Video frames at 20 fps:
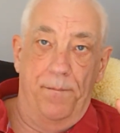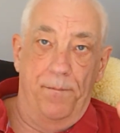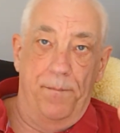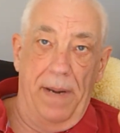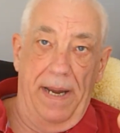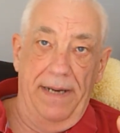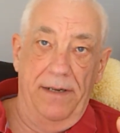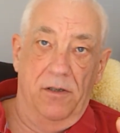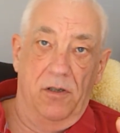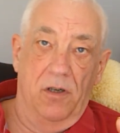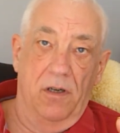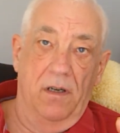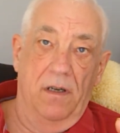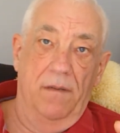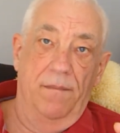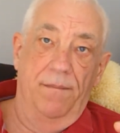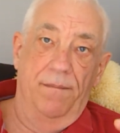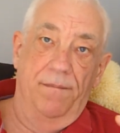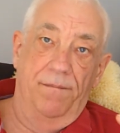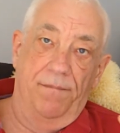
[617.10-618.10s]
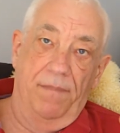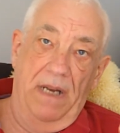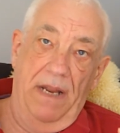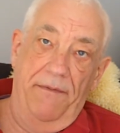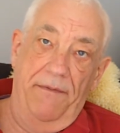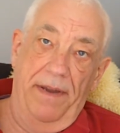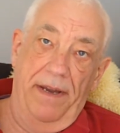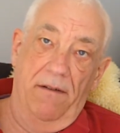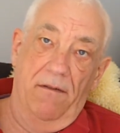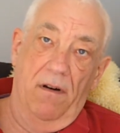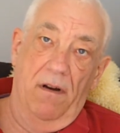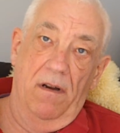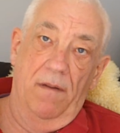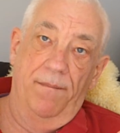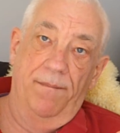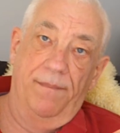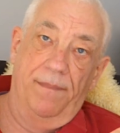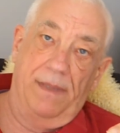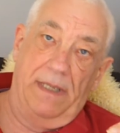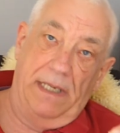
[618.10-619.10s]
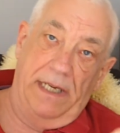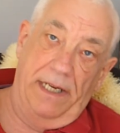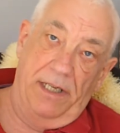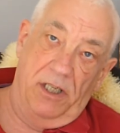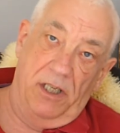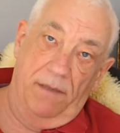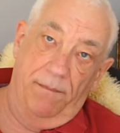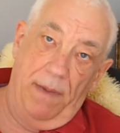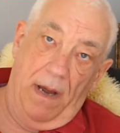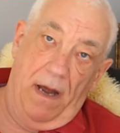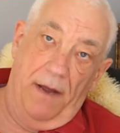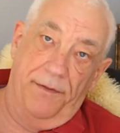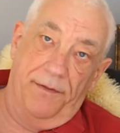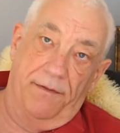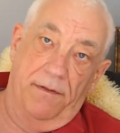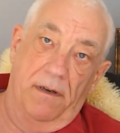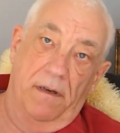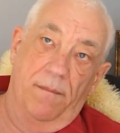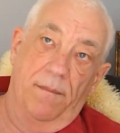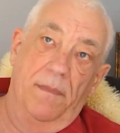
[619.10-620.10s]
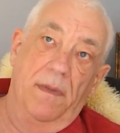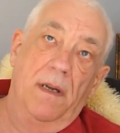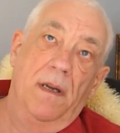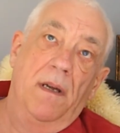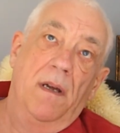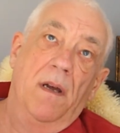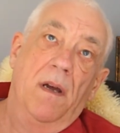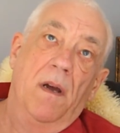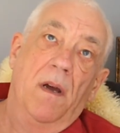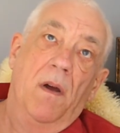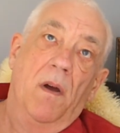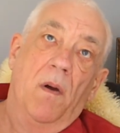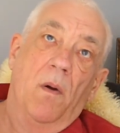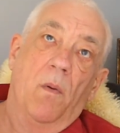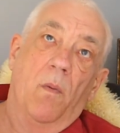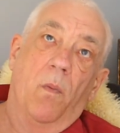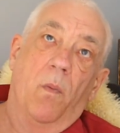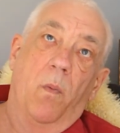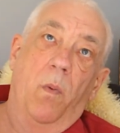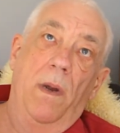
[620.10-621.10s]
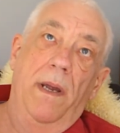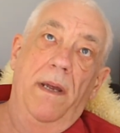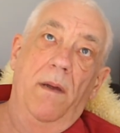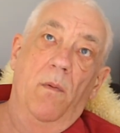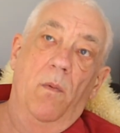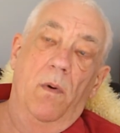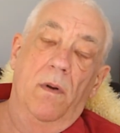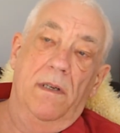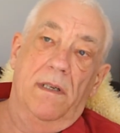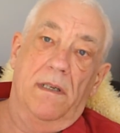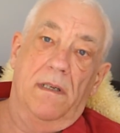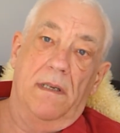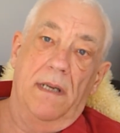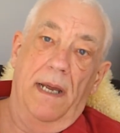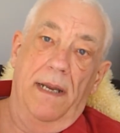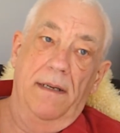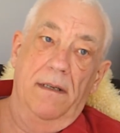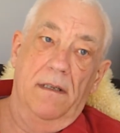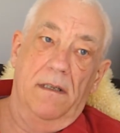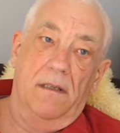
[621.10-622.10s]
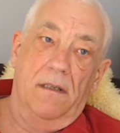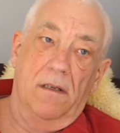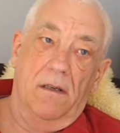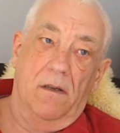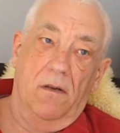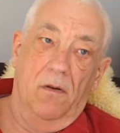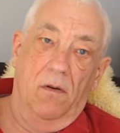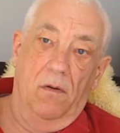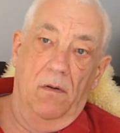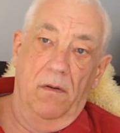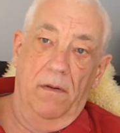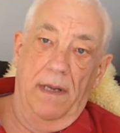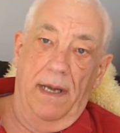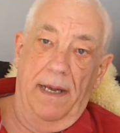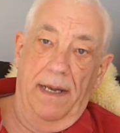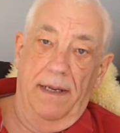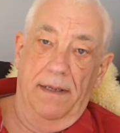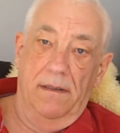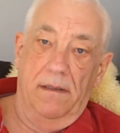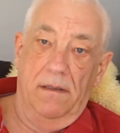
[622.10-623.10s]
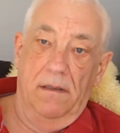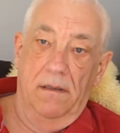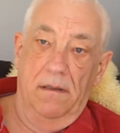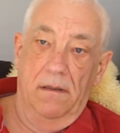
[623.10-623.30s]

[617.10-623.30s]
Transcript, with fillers: bedroom, living room, kitchen, bathroom, we would tend to call that